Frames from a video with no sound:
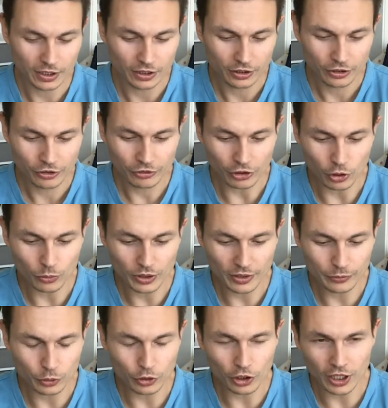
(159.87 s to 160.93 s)
So if
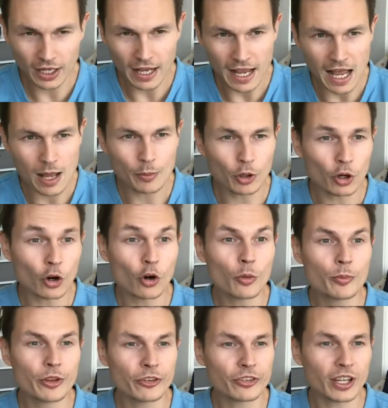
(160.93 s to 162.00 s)
you're going to hammer home
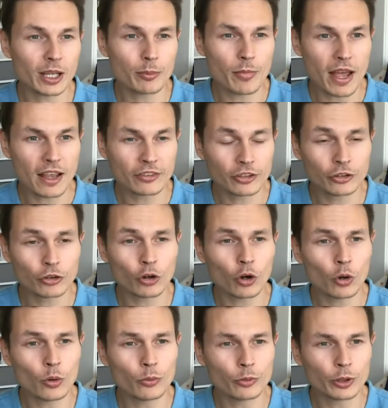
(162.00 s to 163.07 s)
the same message
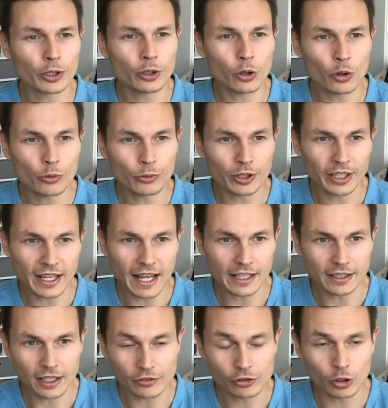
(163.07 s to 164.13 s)
over and over again,
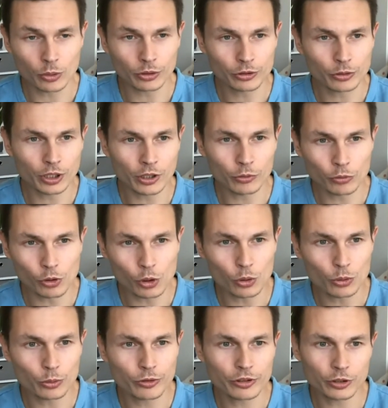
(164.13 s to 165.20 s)
that's going to
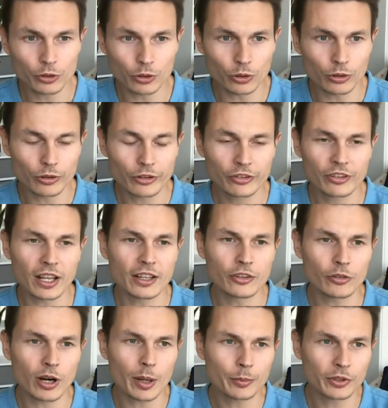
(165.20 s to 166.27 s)
erode your sender
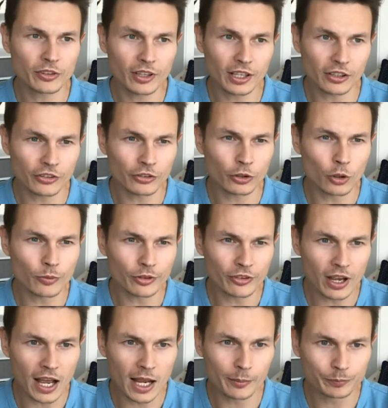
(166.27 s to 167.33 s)
reputation over
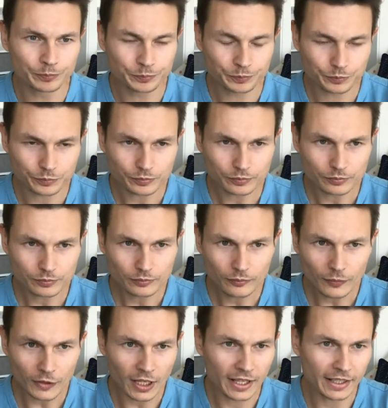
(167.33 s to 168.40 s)
time
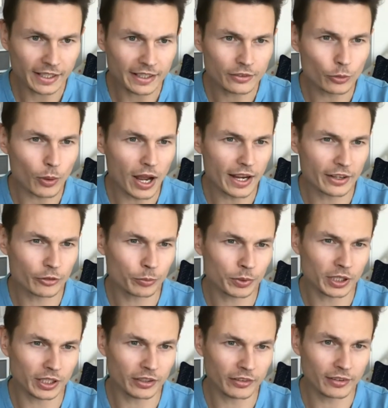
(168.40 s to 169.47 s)
and lead to
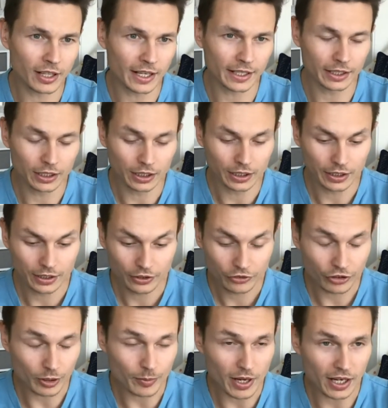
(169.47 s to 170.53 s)
ISPs like
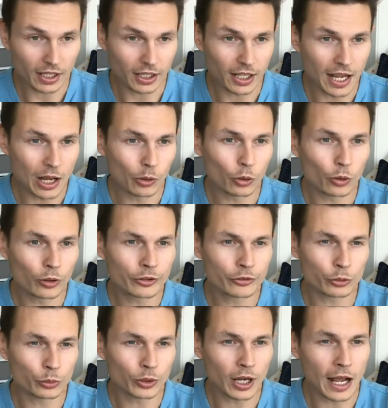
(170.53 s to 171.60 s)
Gmail, Outlook
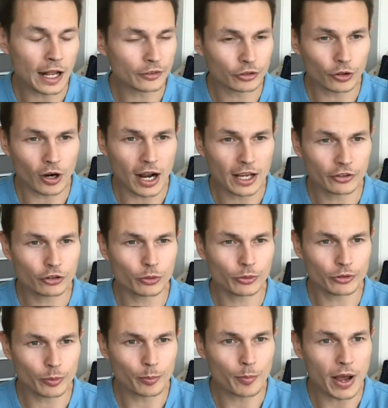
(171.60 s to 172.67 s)
to categorize you as
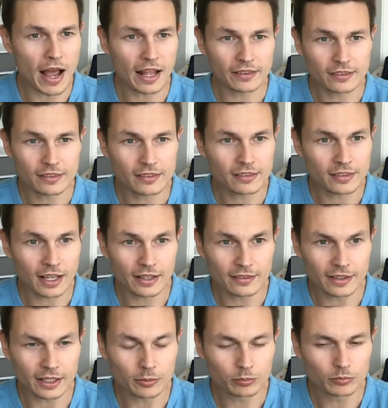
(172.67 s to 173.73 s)
a bad
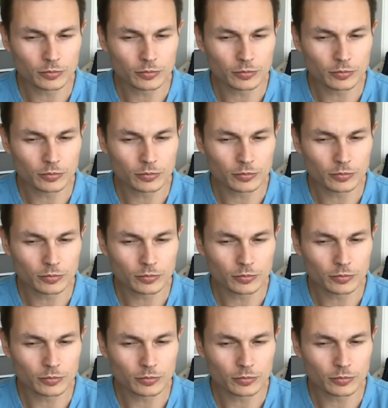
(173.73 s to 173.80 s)
sender.